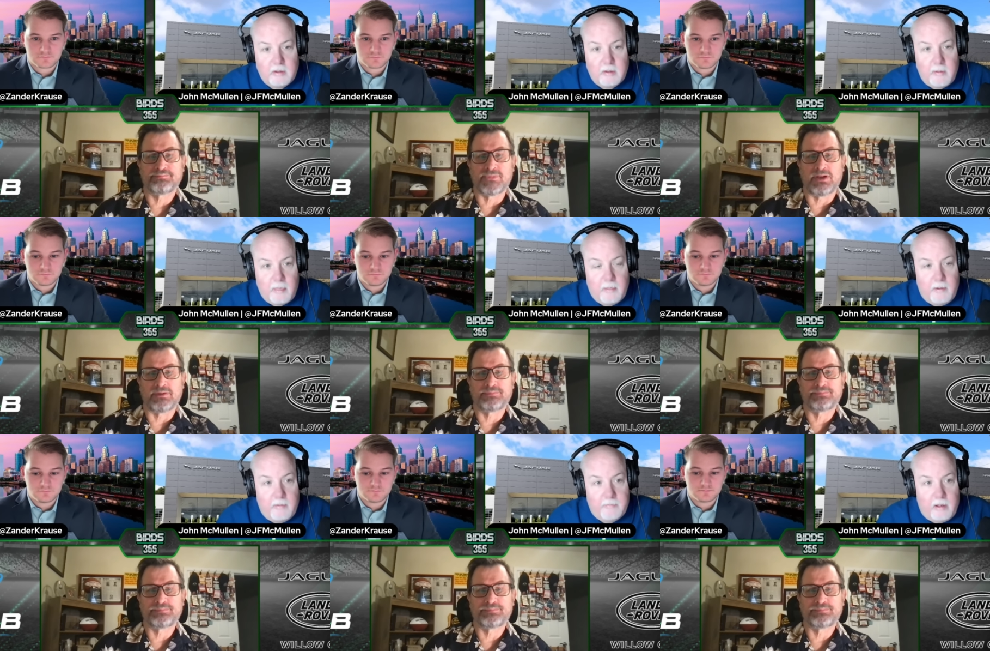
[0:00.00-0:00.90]
Speaker 1: Yeah.
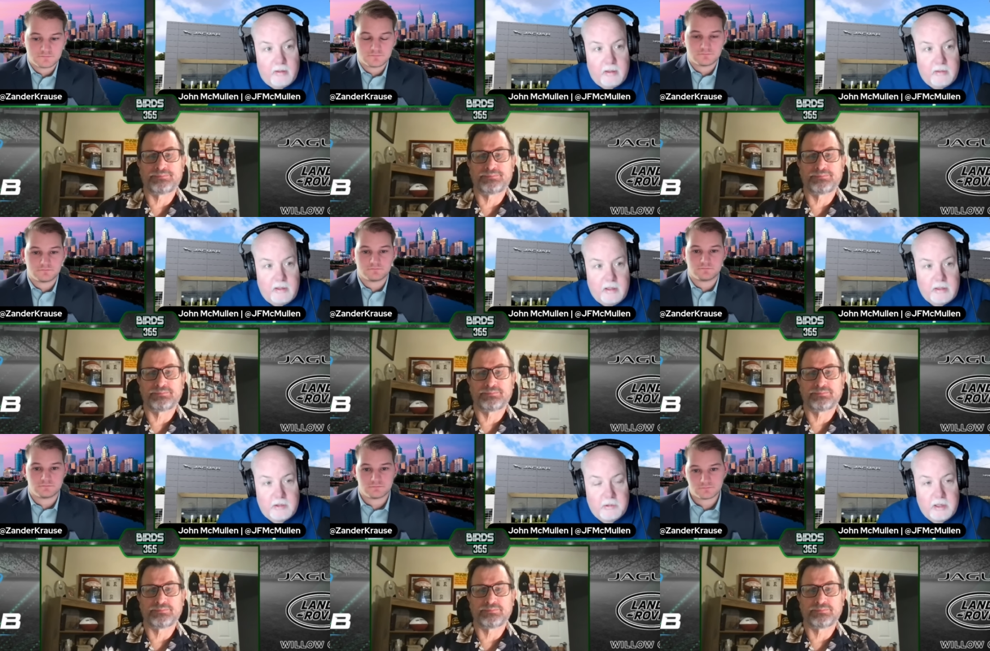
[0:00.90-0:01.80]
I think the
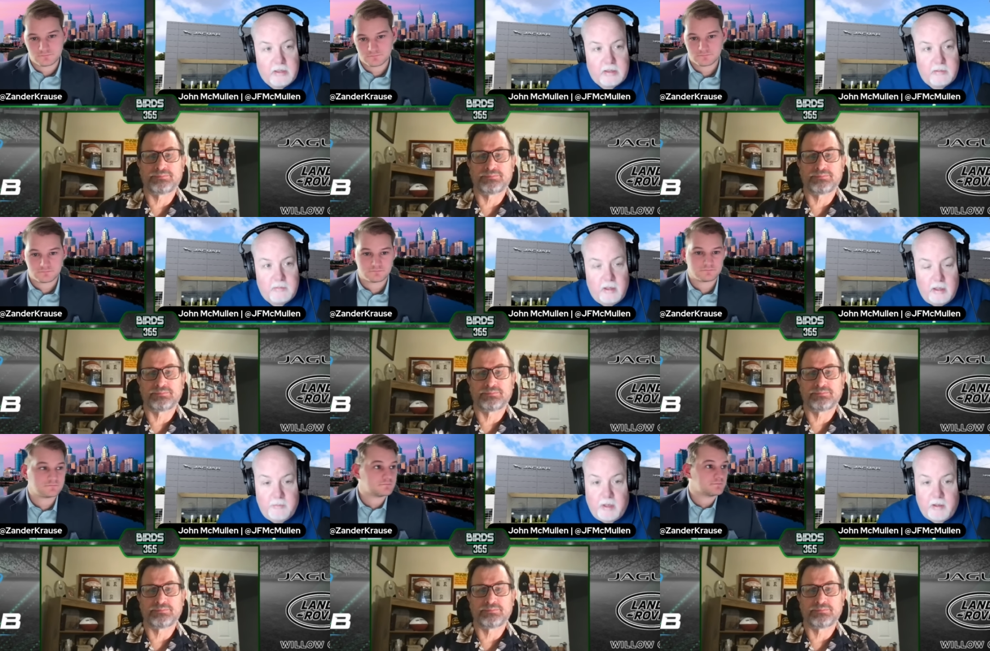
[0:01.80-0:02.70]
issue is they
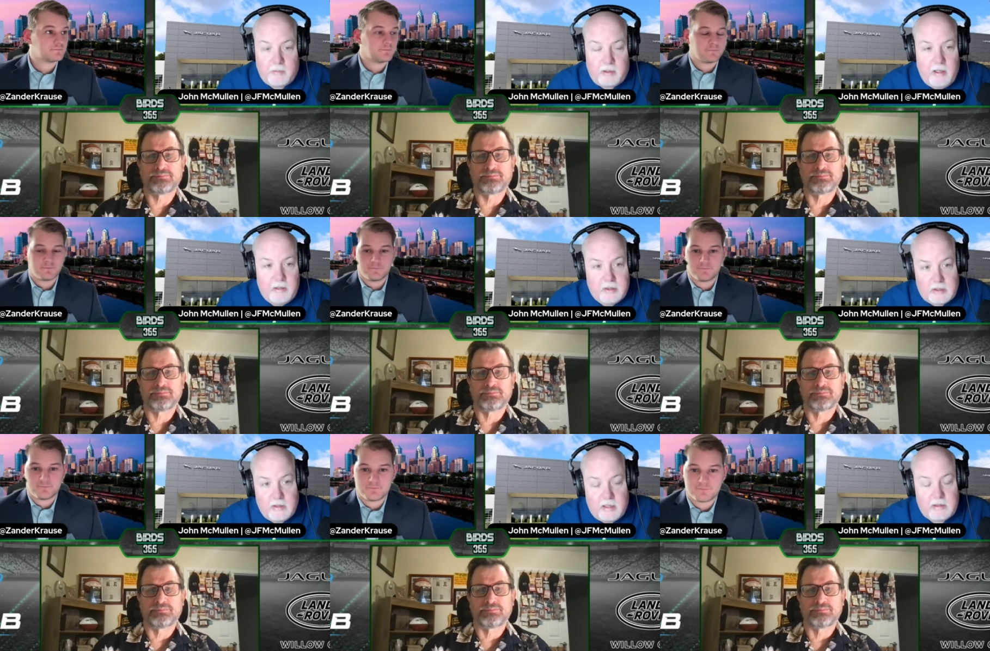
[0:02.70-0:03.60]
need better players,
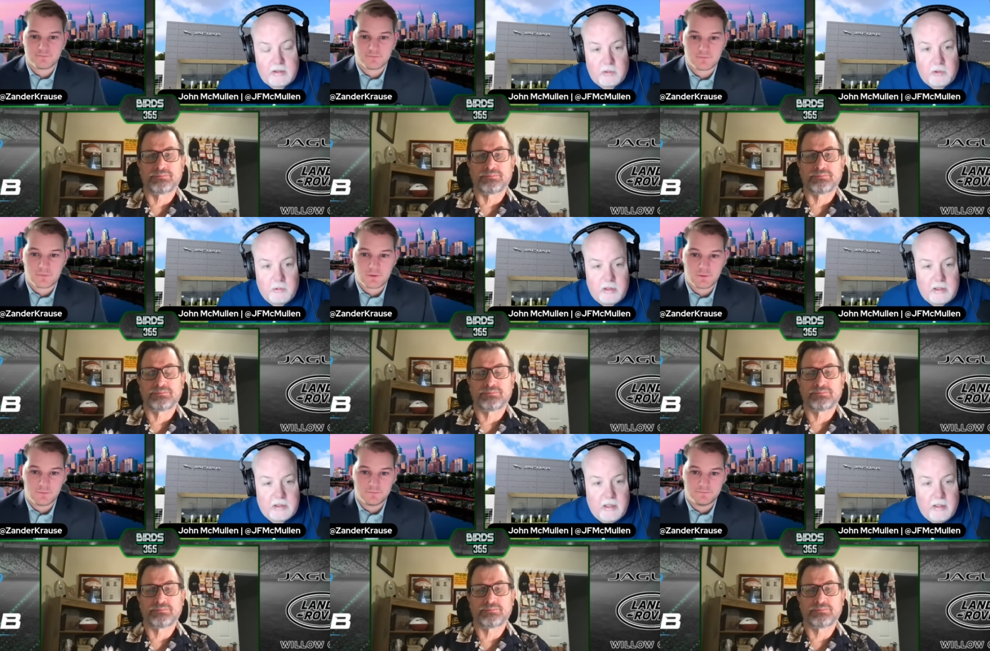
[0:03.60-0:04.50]
and that's sort of what he
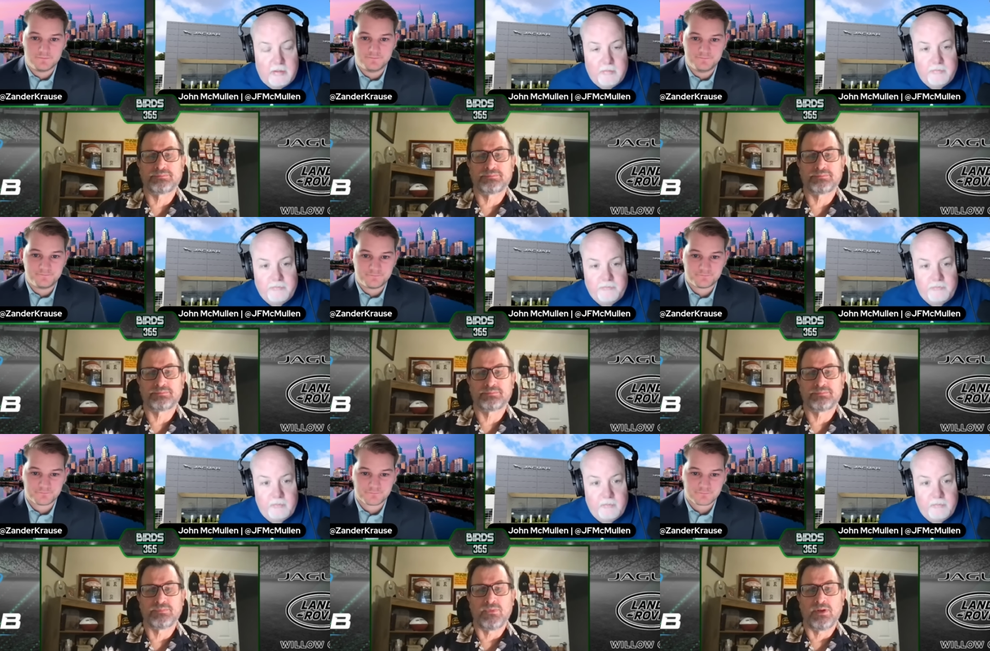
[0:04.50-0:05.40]
said.
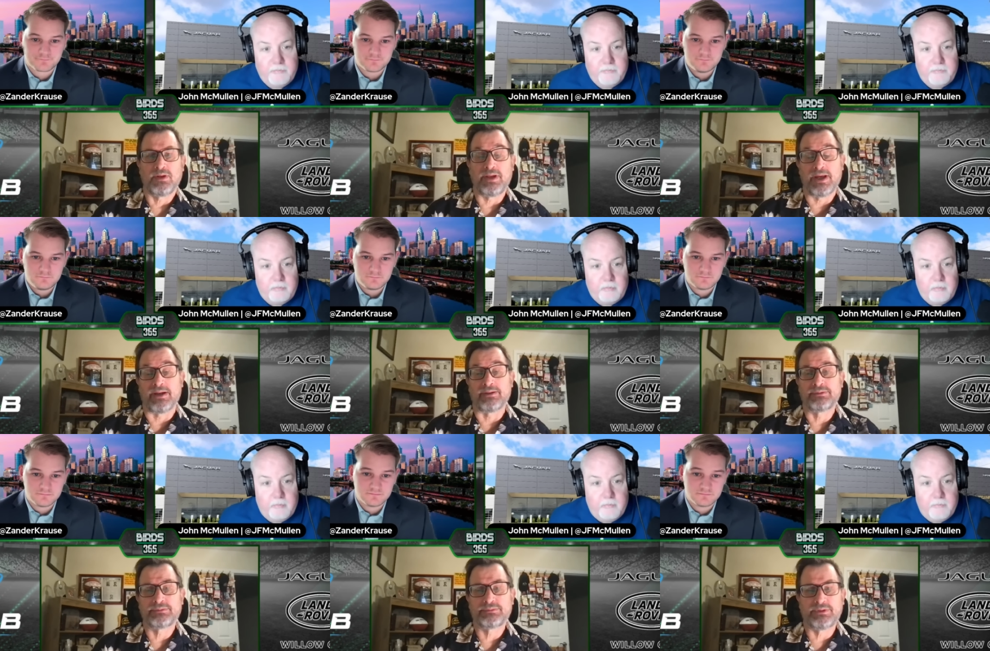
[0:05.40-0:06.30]
Speaker 2: Yeah,
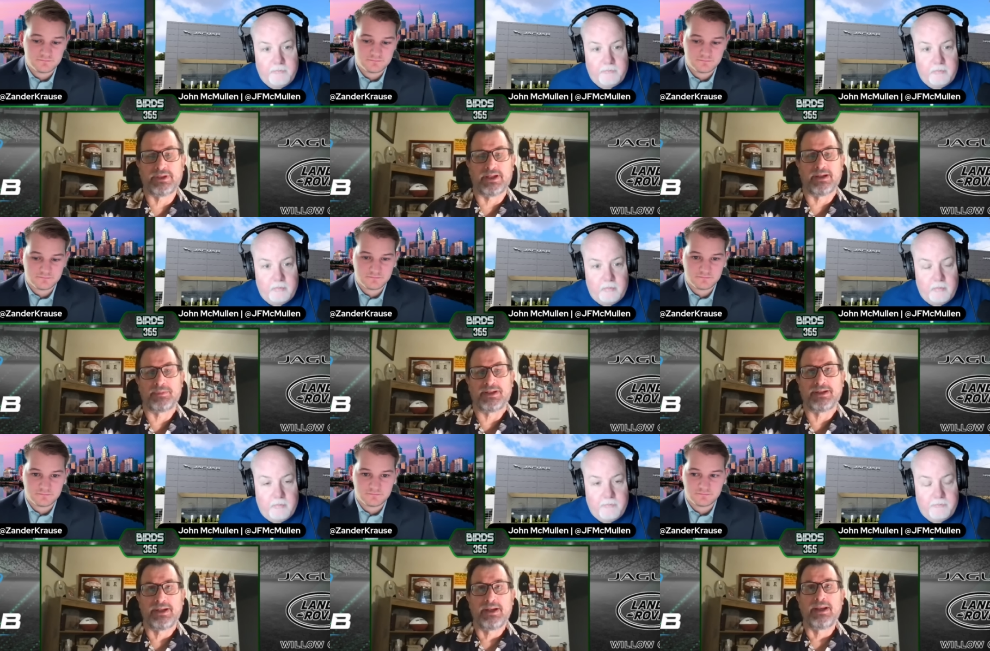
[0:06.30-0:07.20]
yeah, I
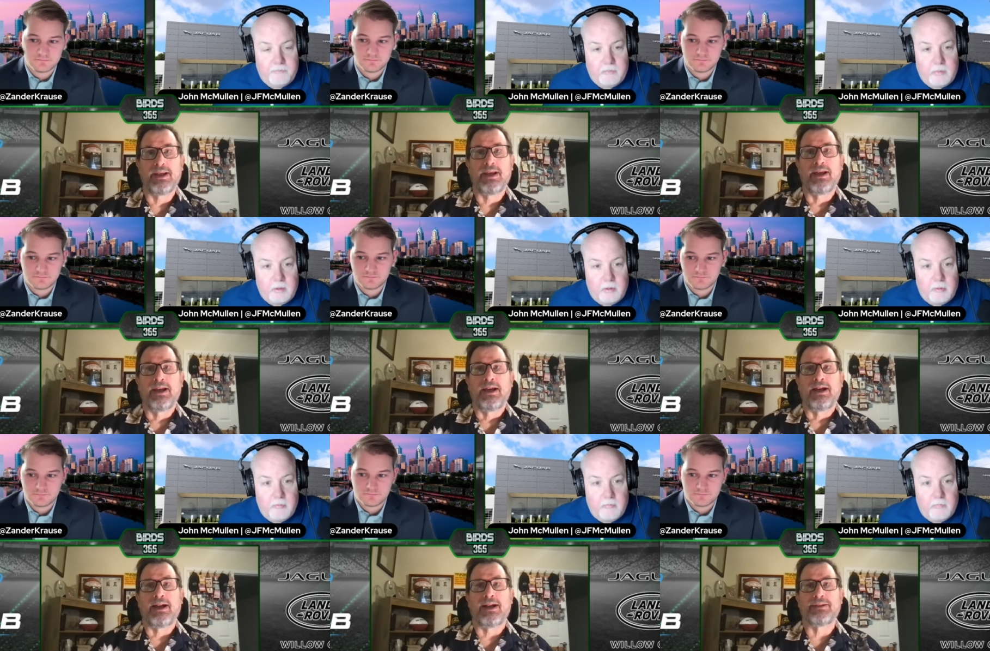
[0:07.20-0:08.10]
mean,
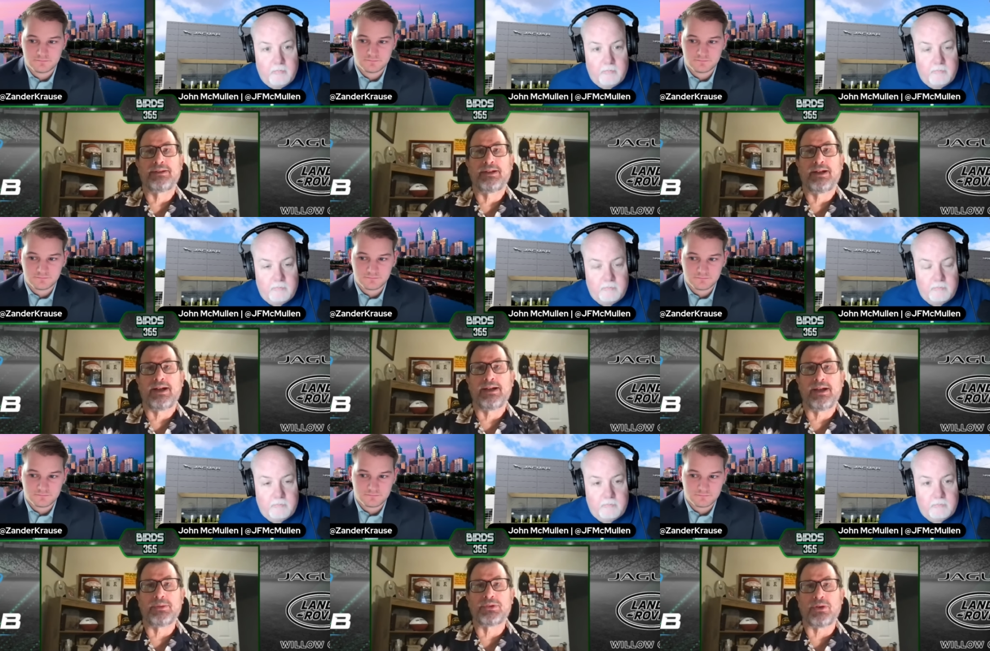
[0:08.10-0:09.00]
I you know I,
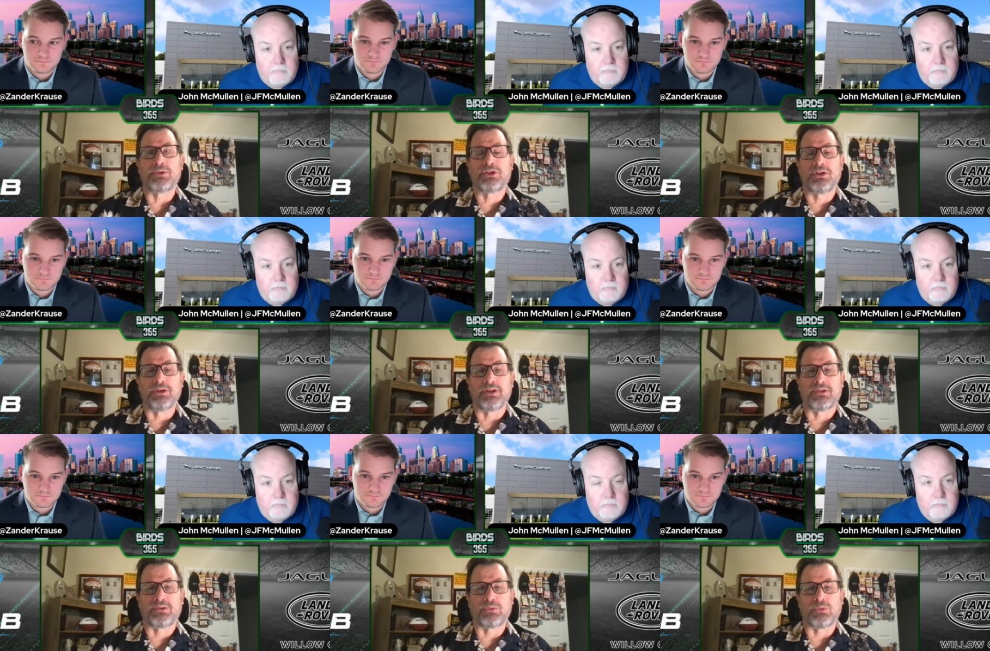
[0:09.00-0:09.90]
I was always
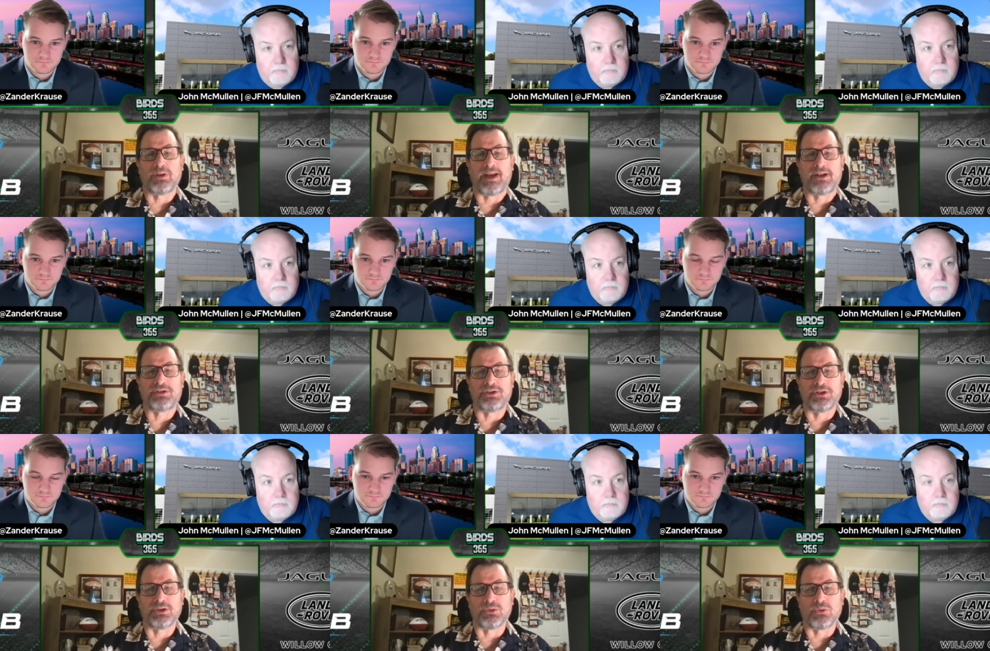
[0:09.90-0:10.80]
curious last
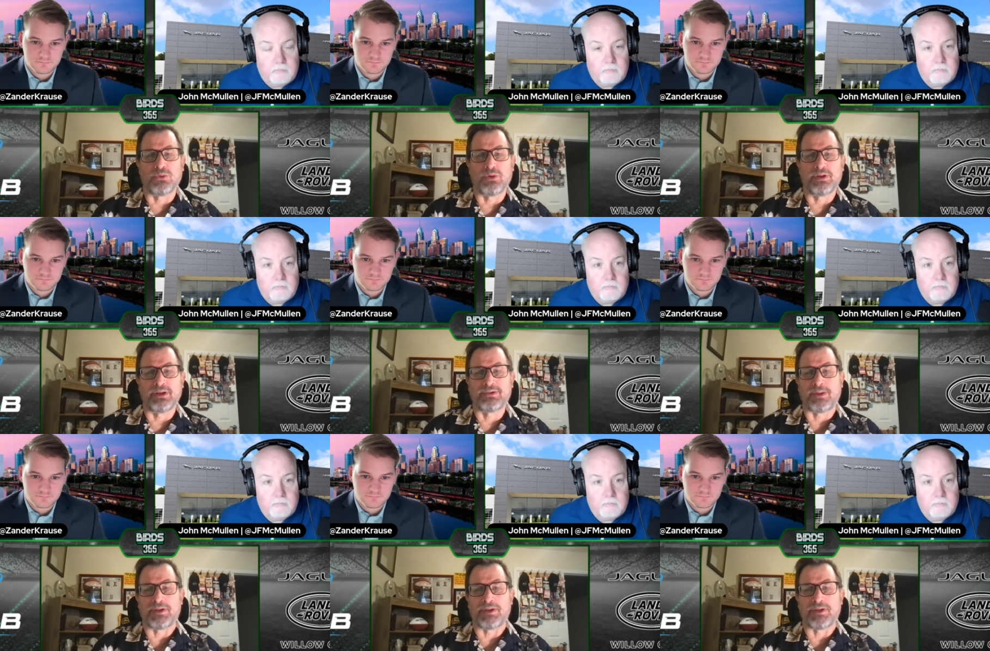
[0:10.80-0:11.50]
year, you know, because I